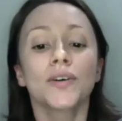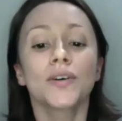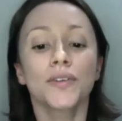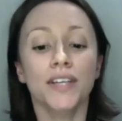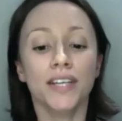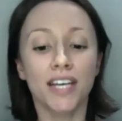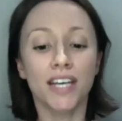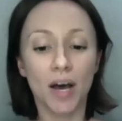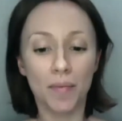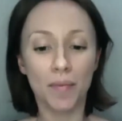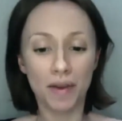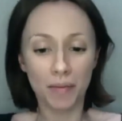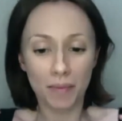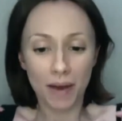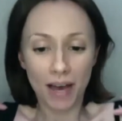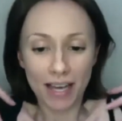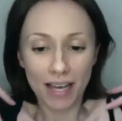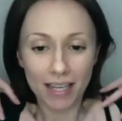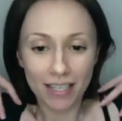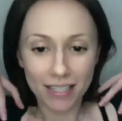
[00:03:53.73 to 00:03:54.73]
coming
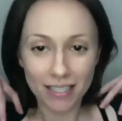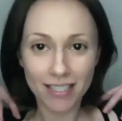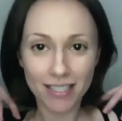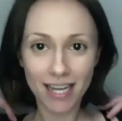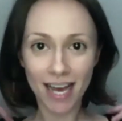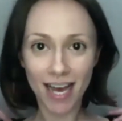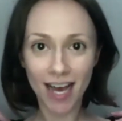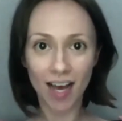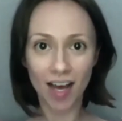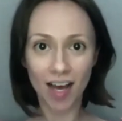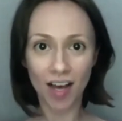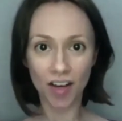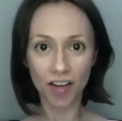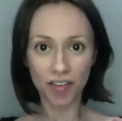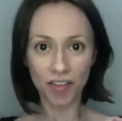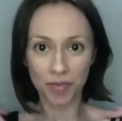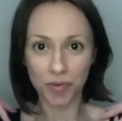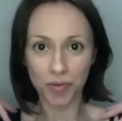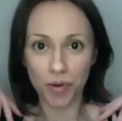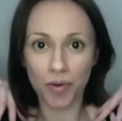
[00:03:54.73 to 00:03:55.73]
back and down,
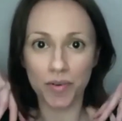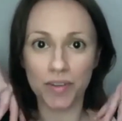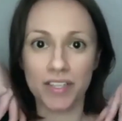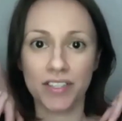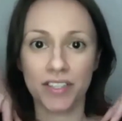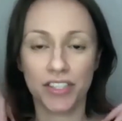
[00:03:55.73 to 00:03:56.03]
rolling the